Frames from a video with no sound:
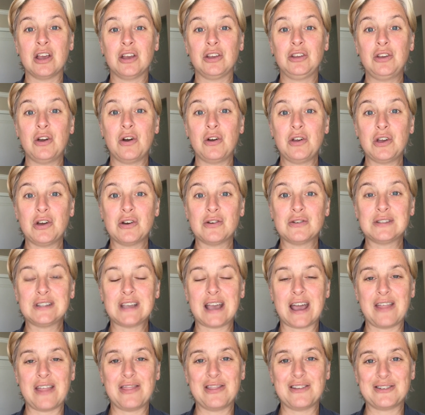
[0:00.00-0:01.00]
yo-yos
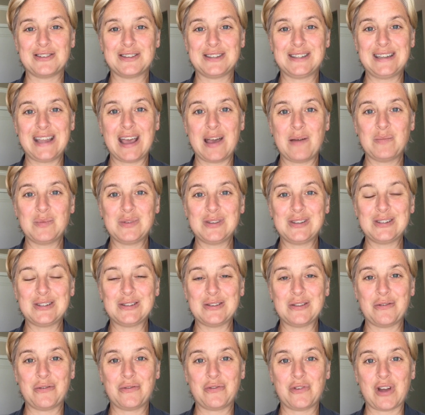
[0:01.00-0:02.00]
and their stems
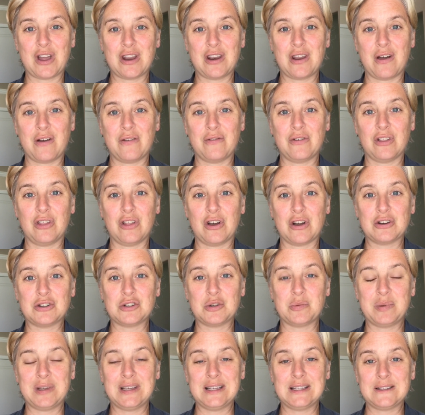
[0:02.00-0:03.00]
to the front of a
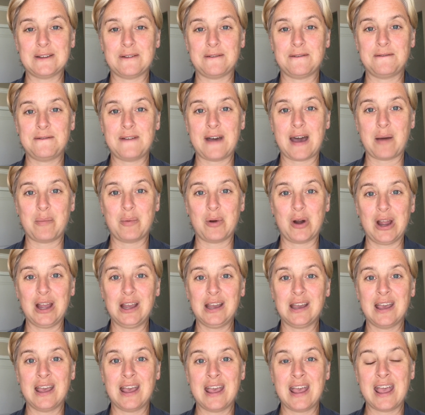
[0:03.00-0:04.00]
larger piece of
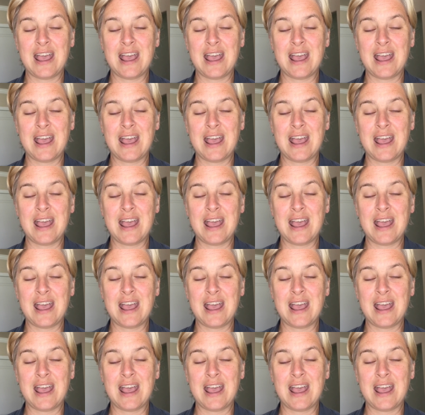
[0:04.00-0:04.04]
fabric.